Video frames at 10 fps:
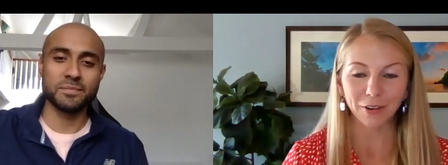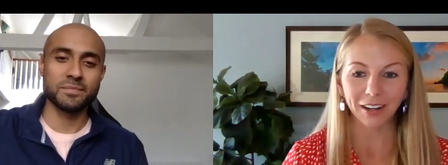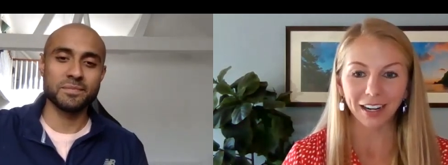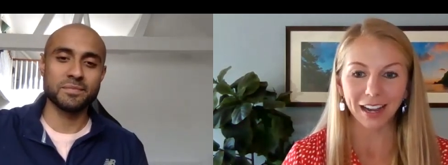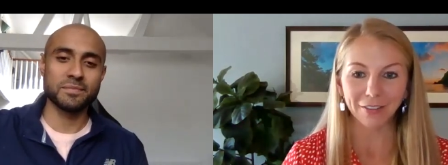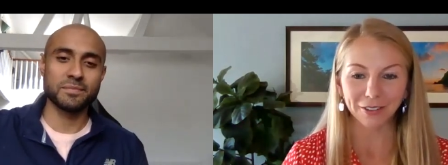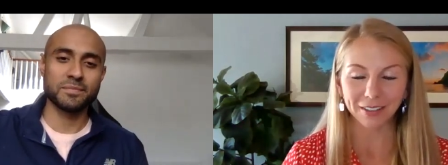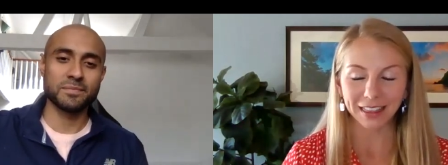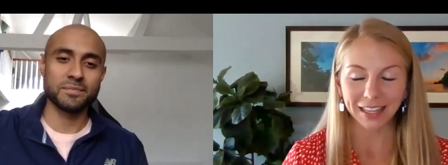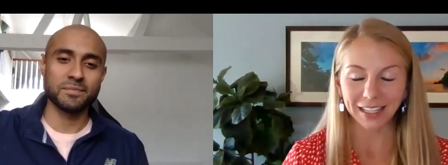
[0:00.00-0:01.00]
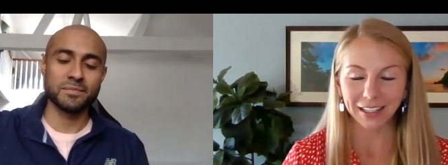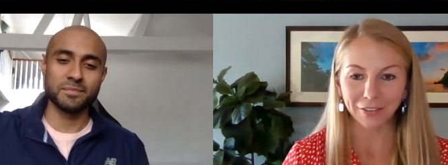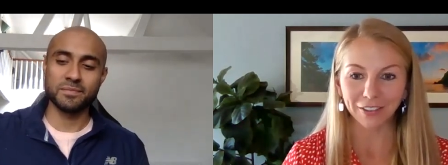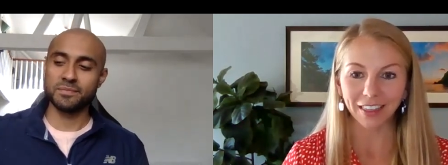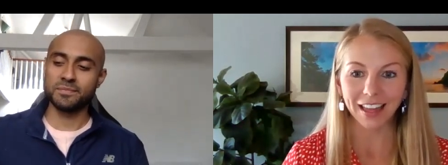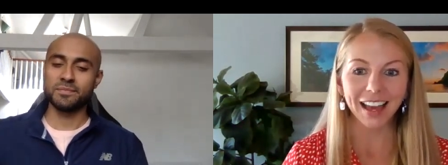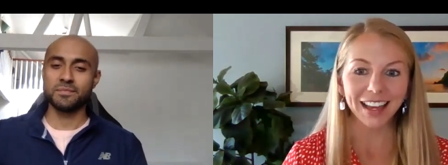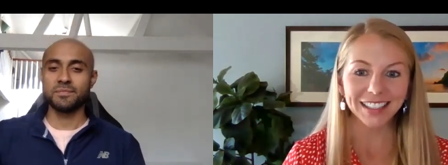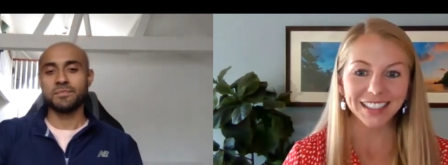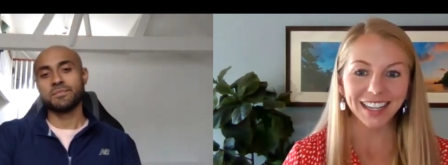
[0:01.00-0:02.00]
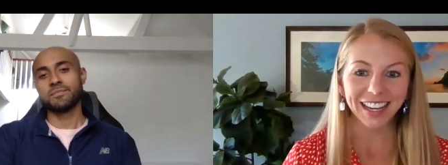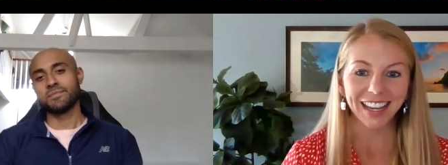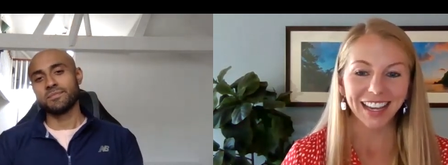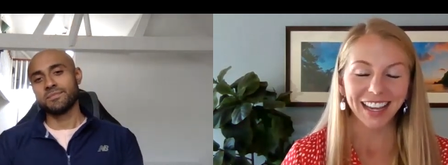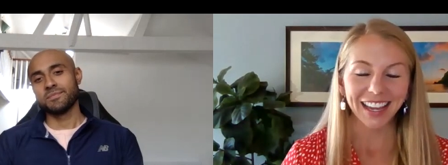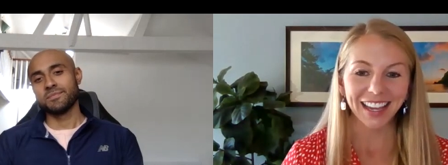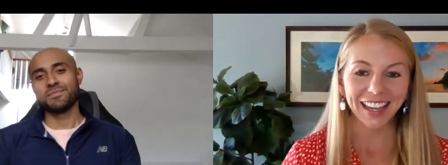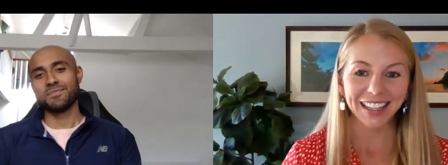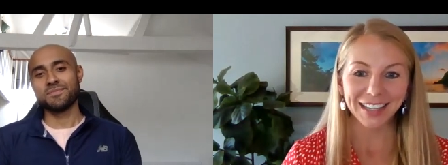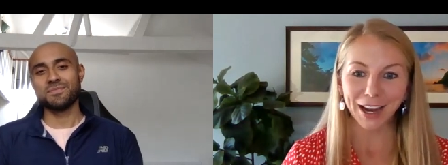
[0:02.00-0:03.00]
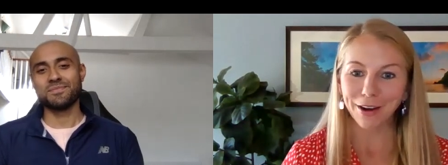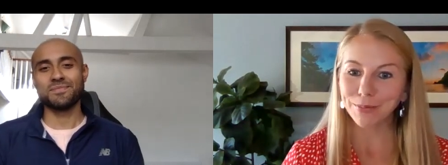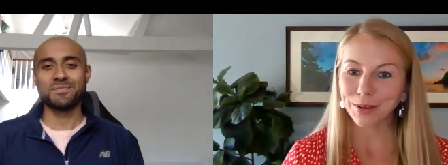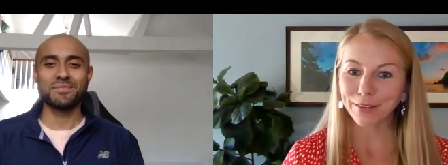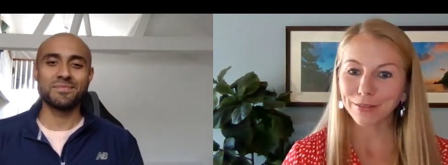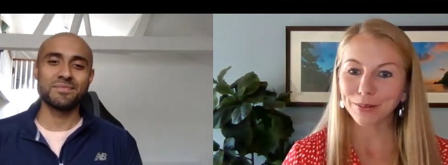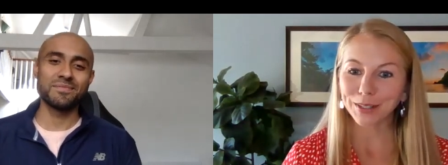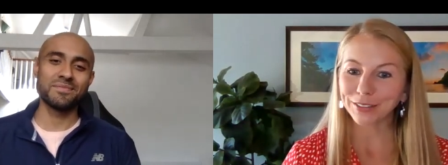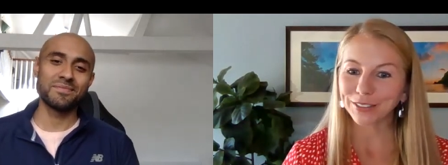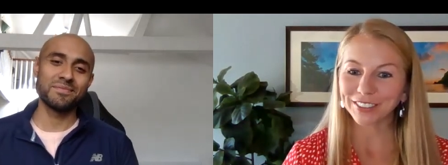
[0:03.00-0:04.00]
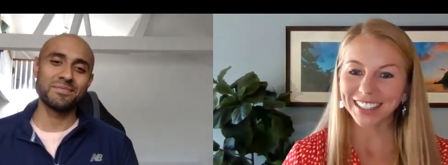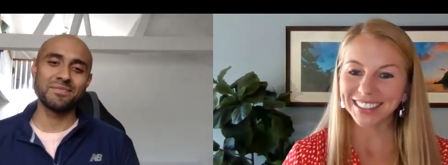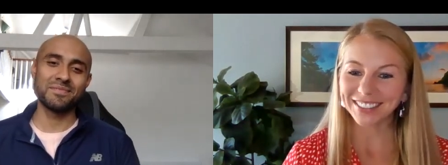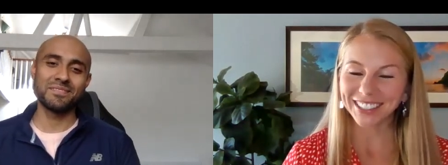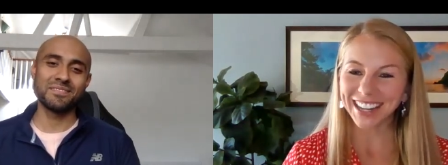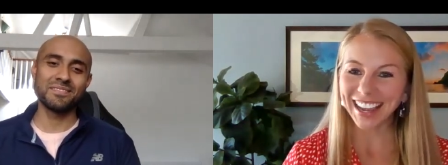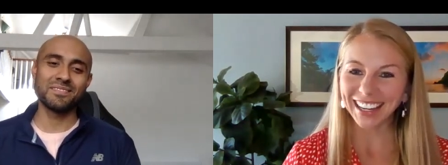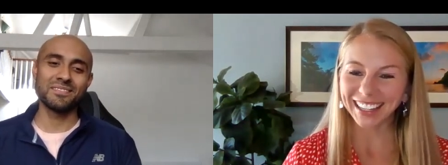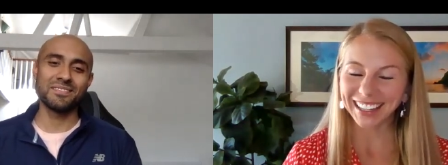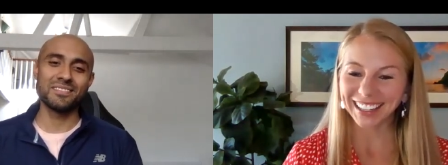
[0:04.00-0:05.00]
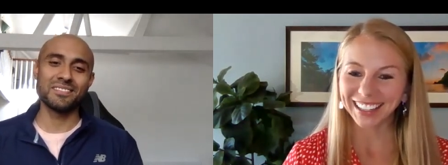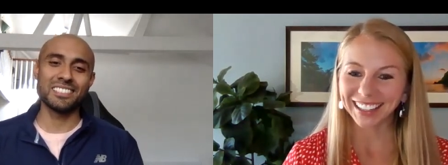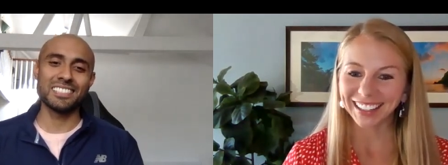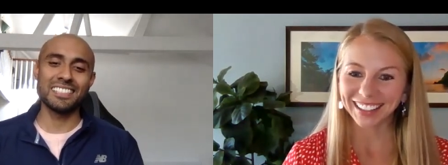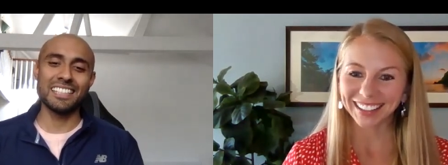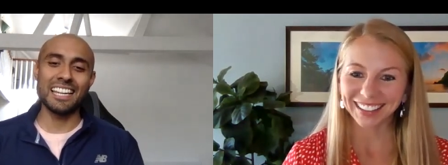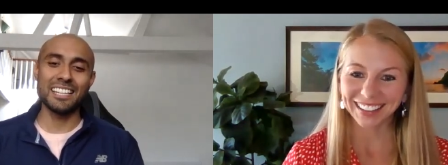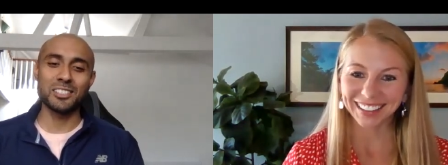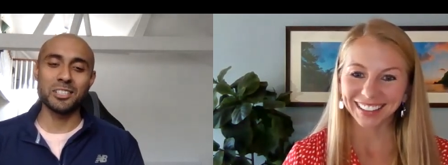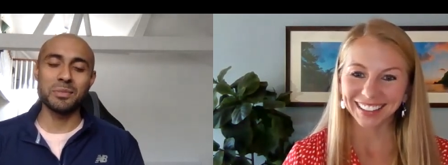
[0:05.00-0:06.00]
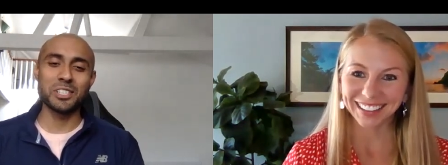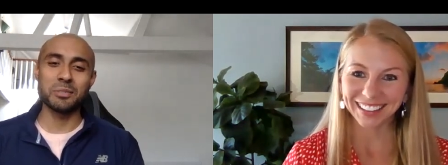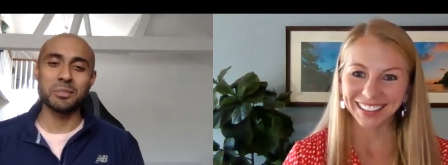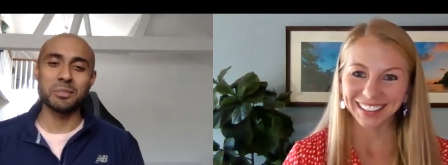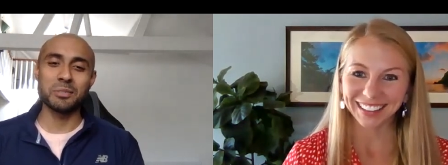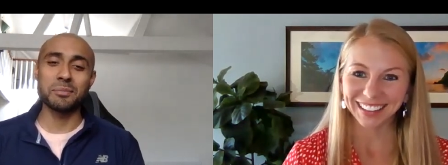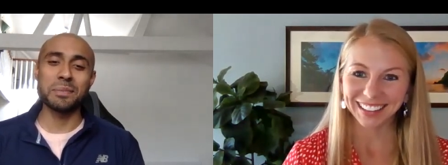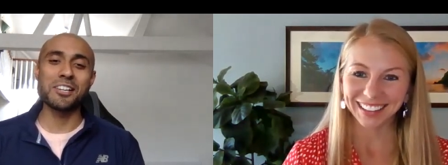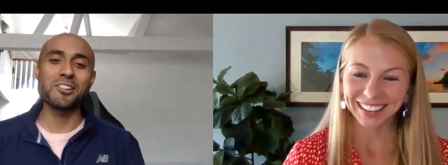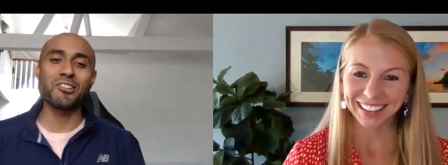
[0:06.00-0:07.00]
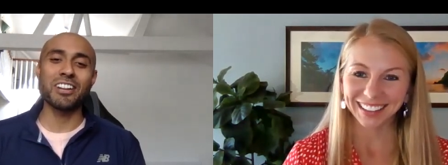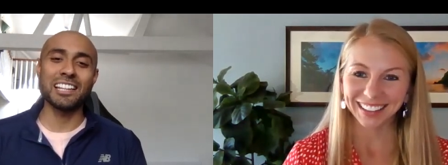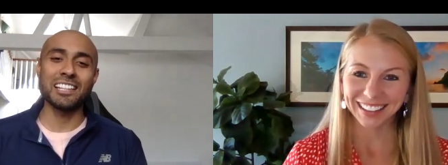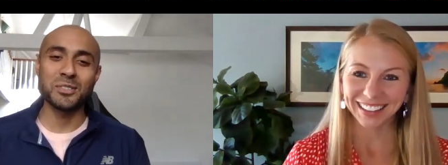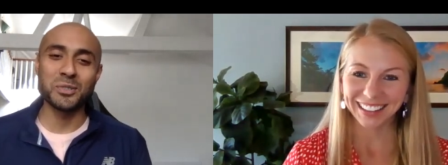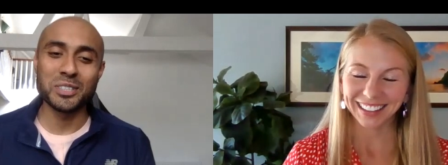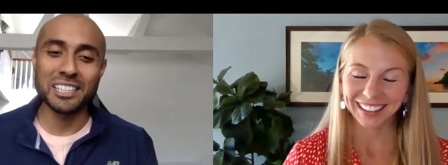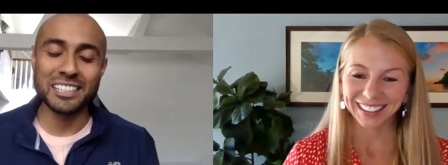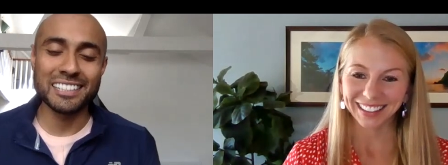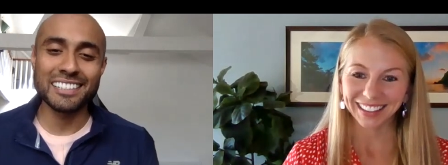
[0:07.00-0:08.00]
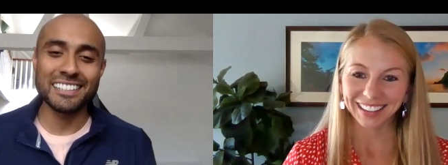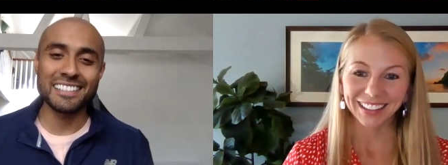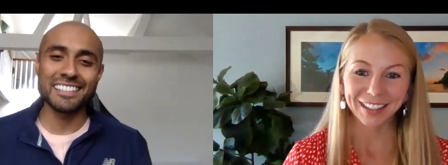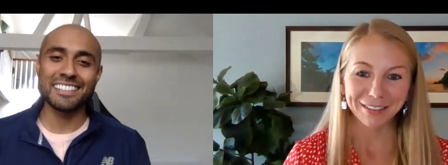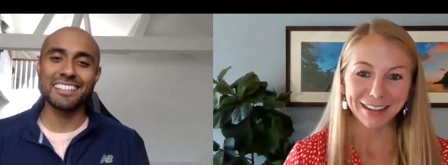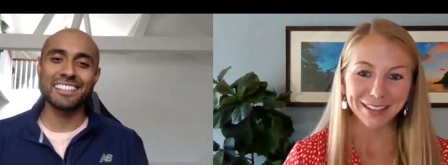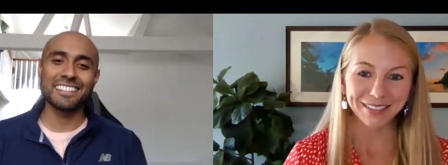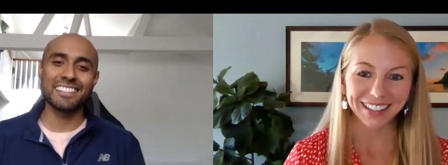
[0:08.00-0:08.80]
Speaker 1: for everyone. Thank you for that. And I hope you have a wonderful rest of your day.
Speaker 2: Thanks so much. It's been great talking.
Speaker 1: You as